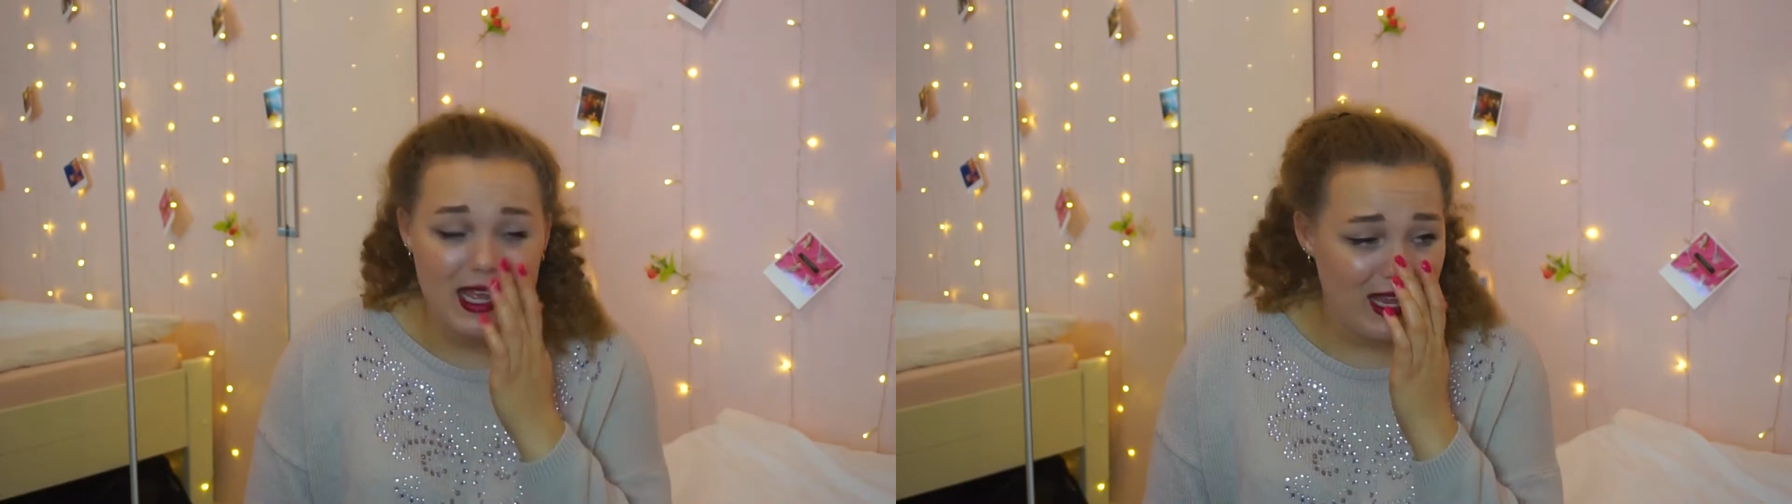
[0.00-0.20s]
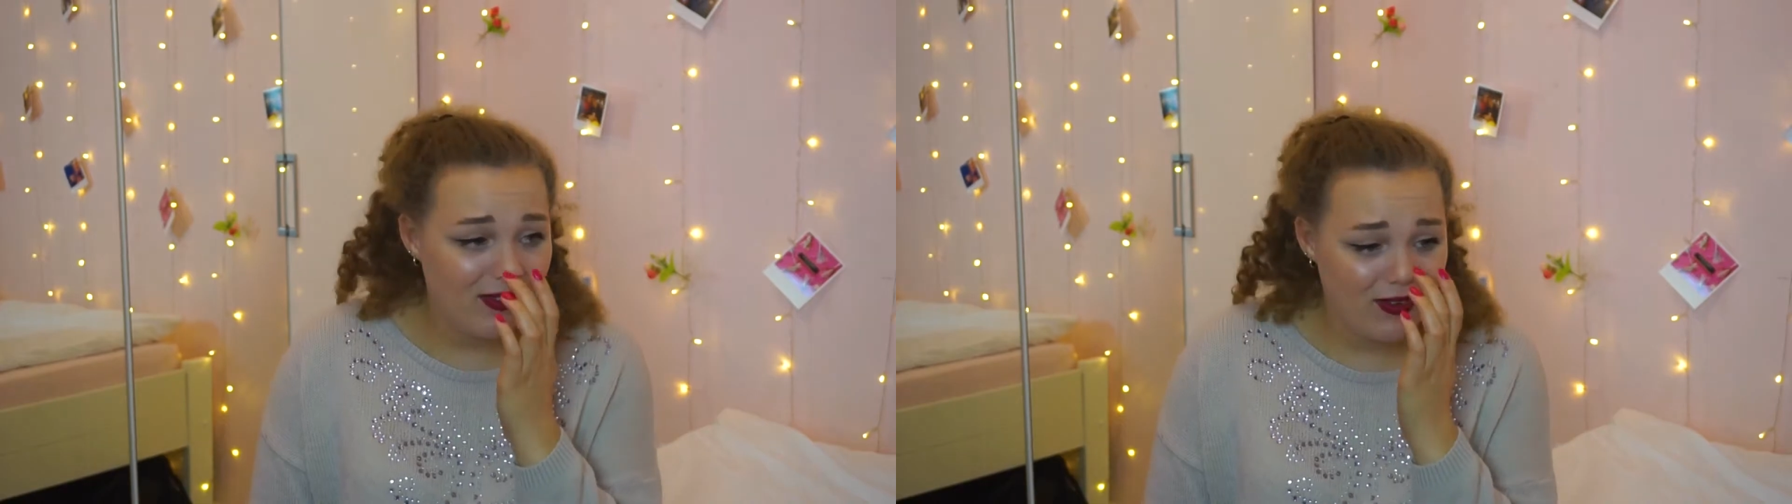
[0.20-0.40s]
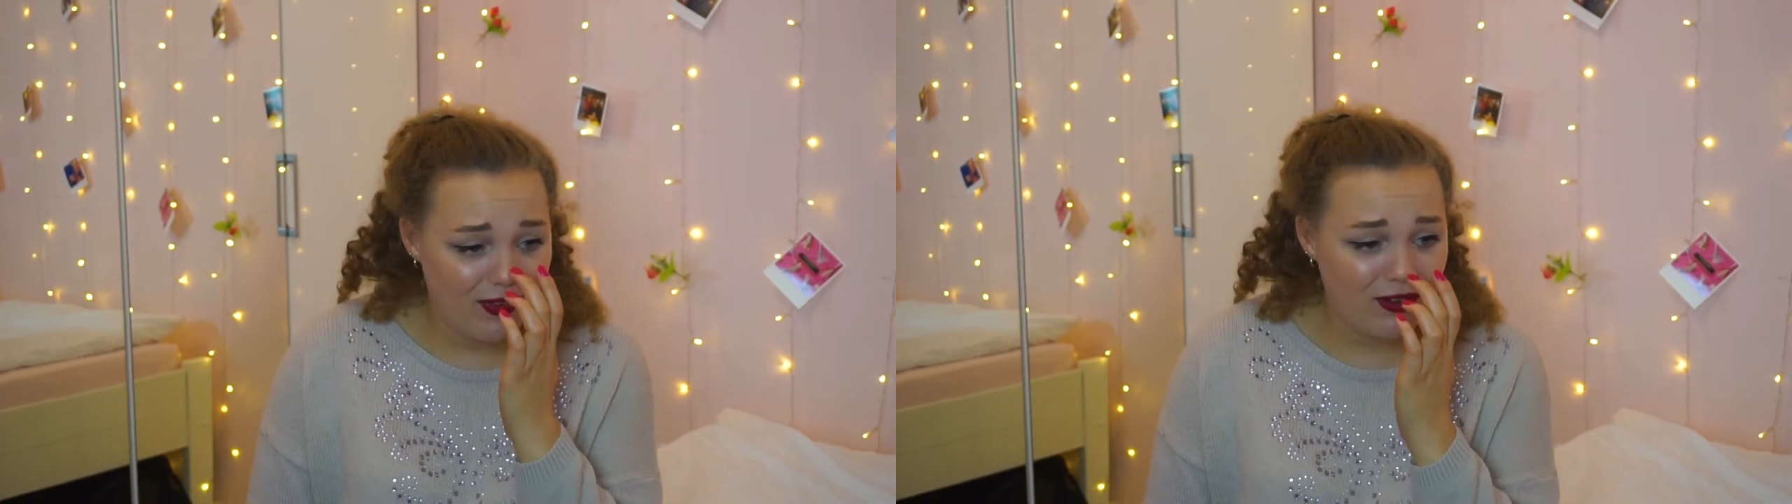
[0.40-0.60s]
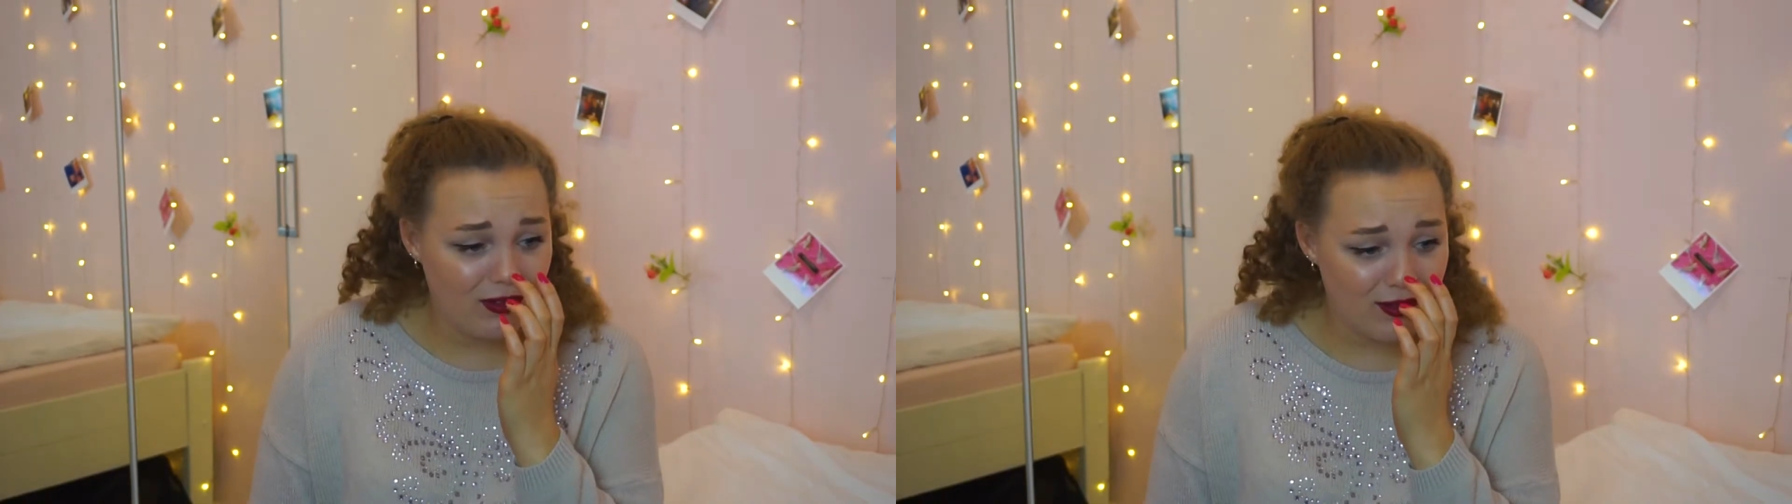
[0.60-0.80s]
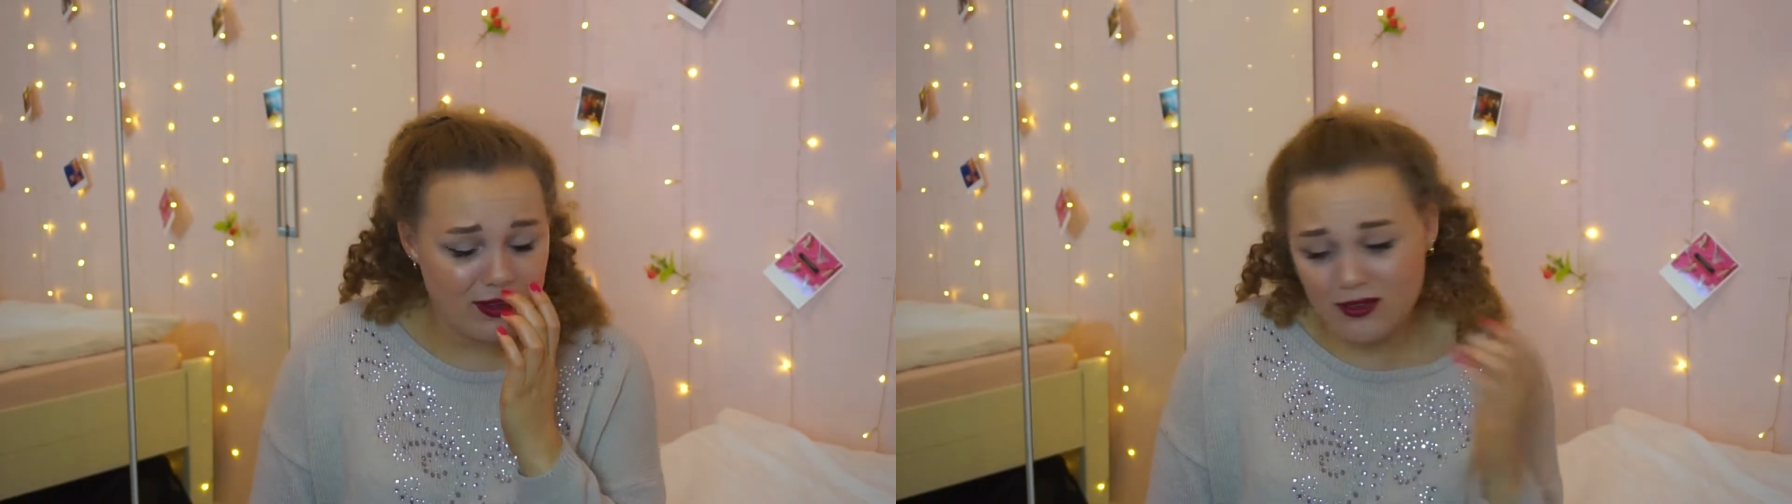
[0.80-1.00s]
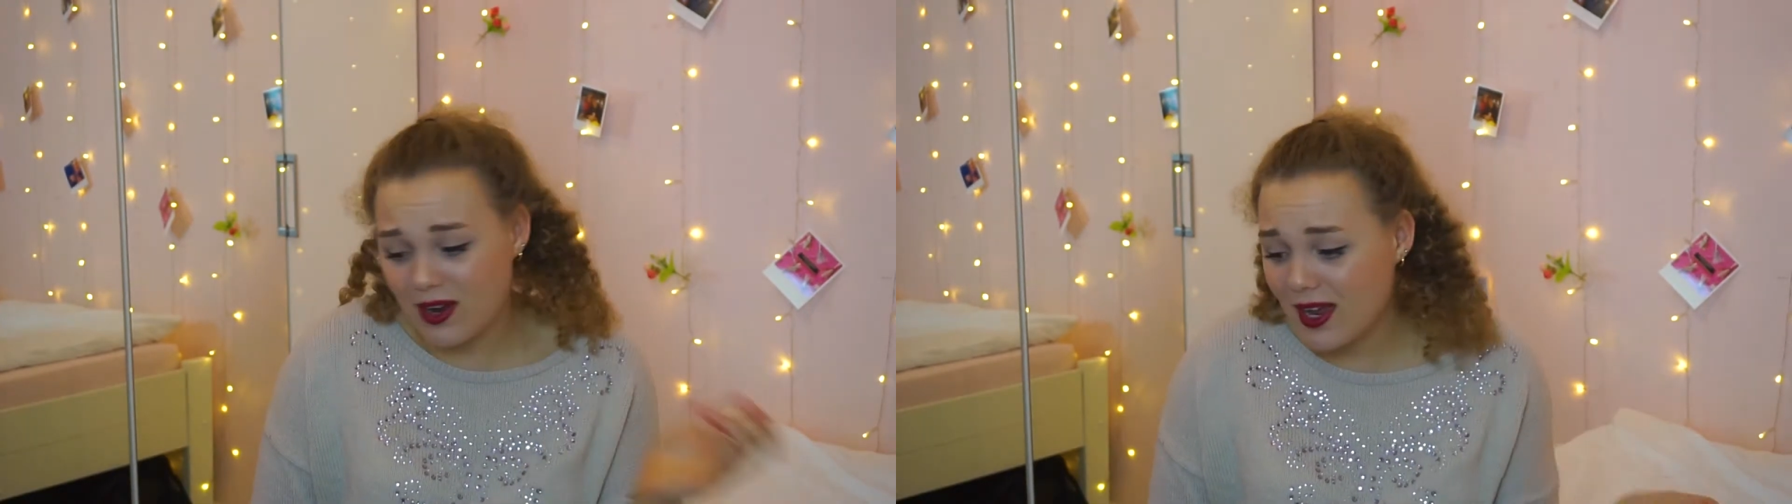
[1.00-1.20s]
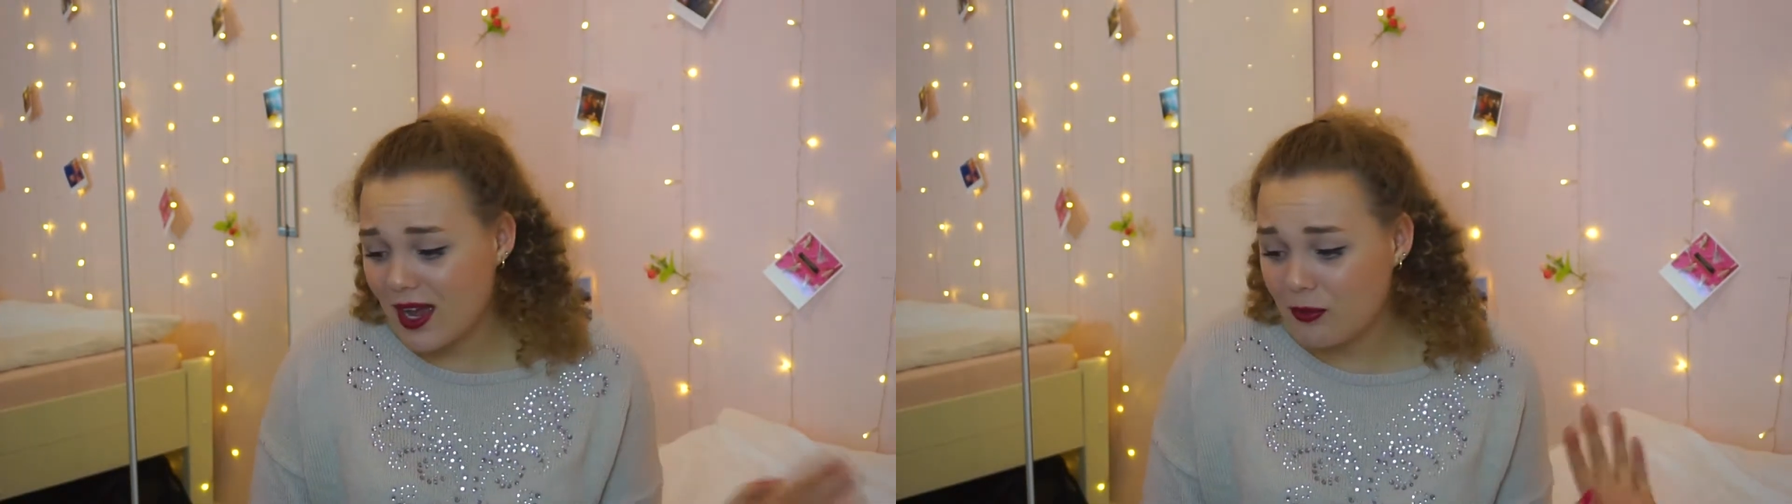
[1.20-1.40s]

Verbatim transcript: Even if it doesn't look right,